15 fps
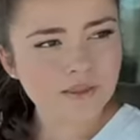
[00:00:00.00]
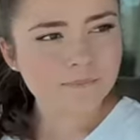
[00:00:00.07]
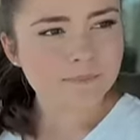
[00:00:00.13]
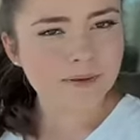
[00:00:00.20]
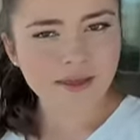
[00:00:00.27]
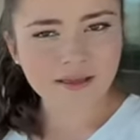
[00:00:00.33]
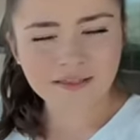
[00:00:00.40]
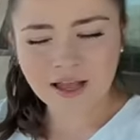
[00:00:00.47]

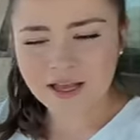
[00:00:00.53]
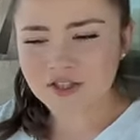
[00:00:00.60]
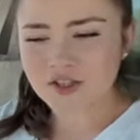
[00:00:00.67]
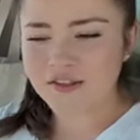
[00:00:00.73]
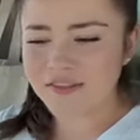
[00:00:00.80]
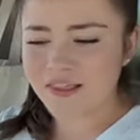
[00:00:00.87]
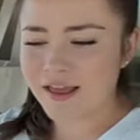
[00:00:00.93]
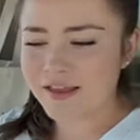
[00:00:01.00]
because I
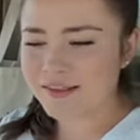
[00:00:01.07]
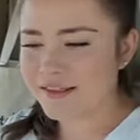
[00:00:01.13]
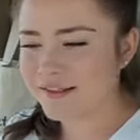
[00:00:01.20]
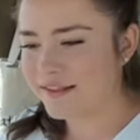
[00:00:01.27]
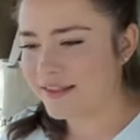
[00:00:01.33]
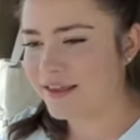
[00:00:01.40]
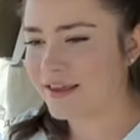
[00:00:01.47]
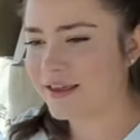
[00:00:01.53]
just like to
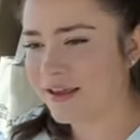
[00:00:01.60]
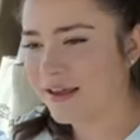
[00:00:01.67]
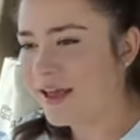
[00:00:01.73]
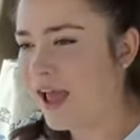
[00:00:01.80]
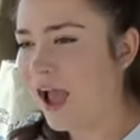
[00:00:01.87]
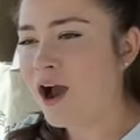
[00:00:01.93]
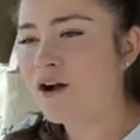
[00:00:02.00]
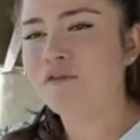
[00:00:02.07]
see
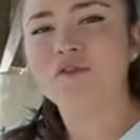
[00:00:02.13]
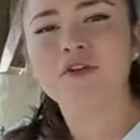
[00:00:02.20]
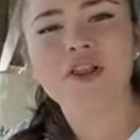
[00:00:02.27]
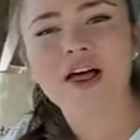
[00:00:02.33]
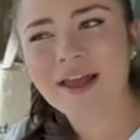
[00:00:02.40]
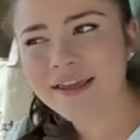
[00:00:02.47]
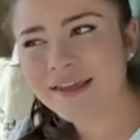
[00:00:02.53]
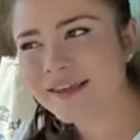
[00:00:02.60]
how full
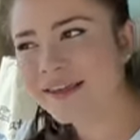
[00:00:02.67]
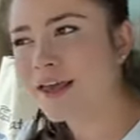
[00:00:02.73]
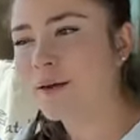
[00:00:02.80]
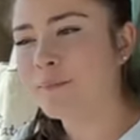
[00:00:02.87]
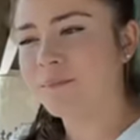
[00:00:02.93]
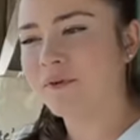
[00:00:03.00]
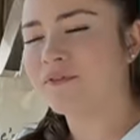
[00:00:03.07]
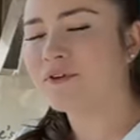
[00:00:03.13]
I can
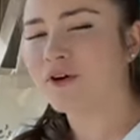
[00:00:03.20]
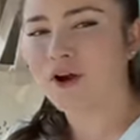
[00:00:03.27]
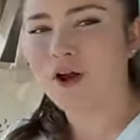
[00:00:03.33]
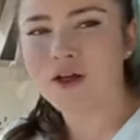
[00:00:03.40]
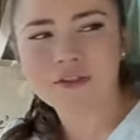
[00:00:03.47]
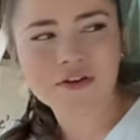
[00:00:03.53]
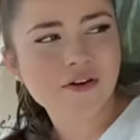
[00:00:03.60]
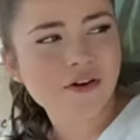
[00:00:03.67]
get before
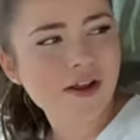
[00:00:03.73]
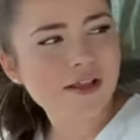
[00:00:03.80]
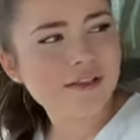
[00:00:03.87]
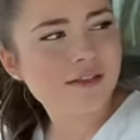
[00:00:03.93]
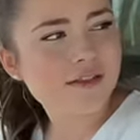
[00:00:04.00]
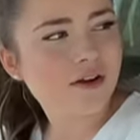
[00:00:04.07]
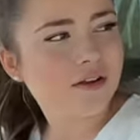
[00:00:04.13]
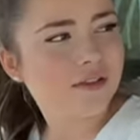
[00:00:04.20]
all the grain
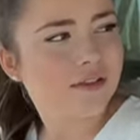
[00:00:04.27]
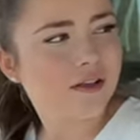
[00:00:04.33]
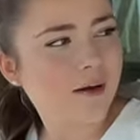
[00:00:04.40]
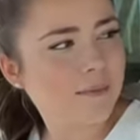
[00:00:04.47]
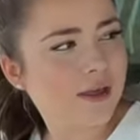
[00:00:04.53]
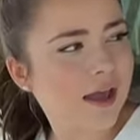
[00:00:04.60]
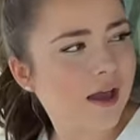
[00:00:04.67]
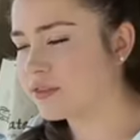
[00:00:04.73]
starts
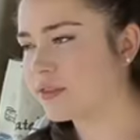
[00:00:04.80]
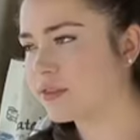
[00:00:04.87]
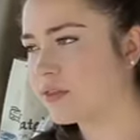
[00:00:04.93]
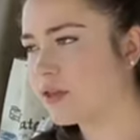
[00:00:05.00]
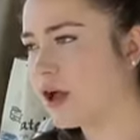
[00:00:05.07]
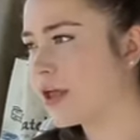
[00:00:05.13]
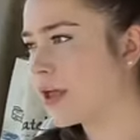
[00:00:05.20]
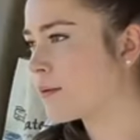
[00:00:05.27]
coming out.
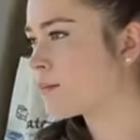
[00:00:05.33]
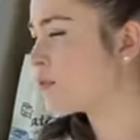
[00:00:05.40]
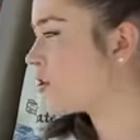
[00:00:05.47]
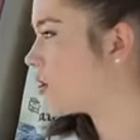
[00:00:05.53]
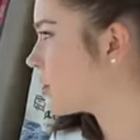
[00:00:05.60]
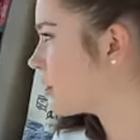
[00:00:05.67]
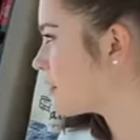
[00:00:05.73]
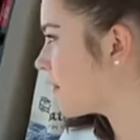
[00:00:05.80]
I am
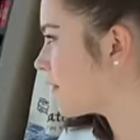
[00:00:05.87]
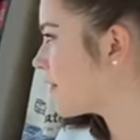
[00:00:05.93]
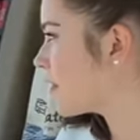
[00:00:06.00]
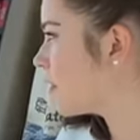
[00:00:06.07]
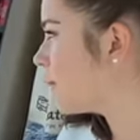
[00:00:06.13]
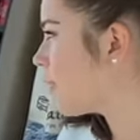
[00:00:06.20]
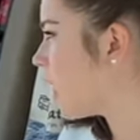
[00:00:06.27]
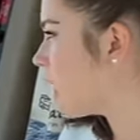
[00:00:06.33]
starting to see
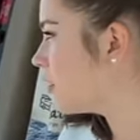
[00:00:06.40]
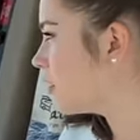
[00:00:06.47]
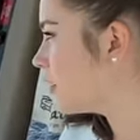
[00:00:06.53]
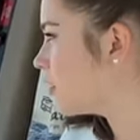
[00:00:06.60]
a pile in